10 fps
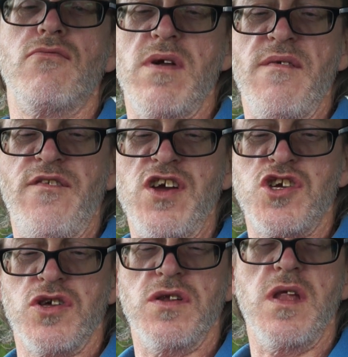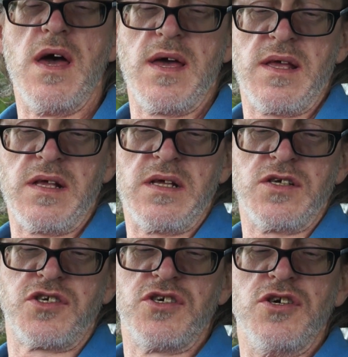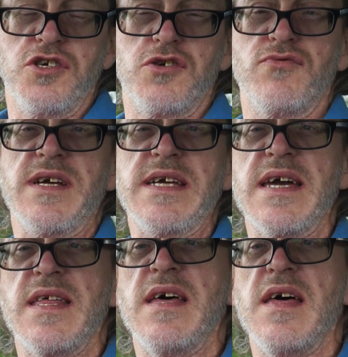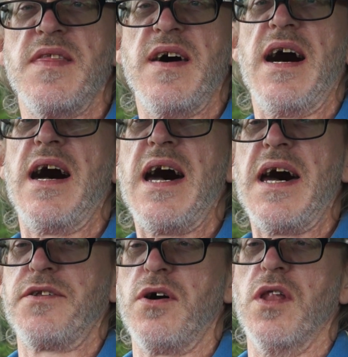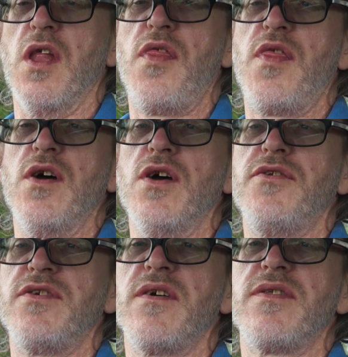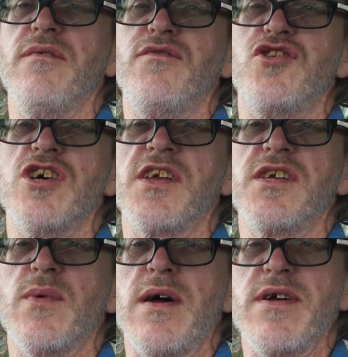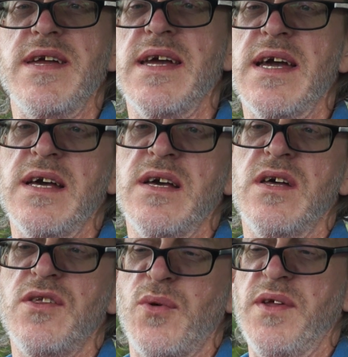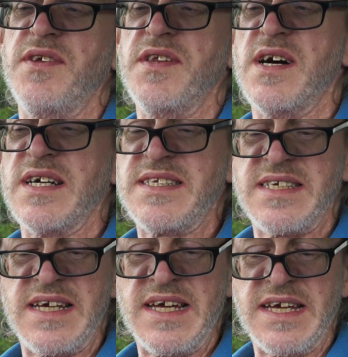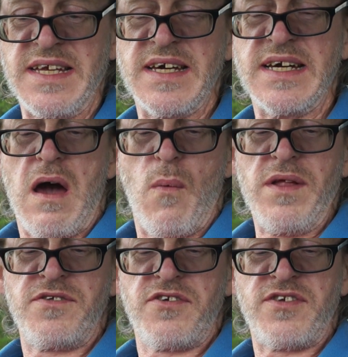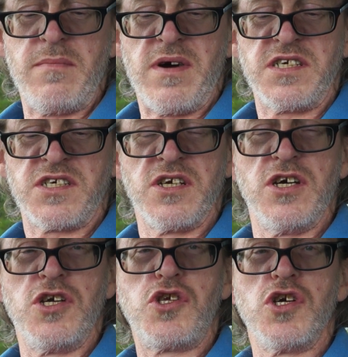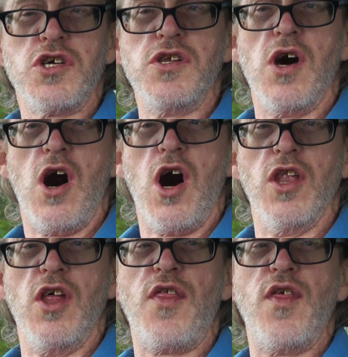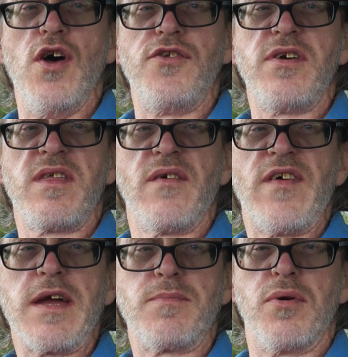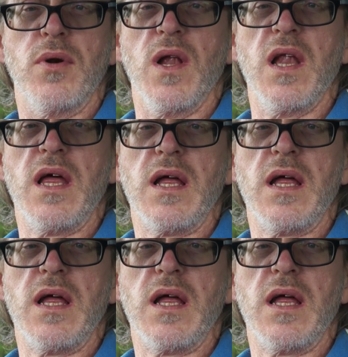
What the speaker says: revision surgery that I had on the 30th of January 2019. I went to see my surgeon on the 30th of April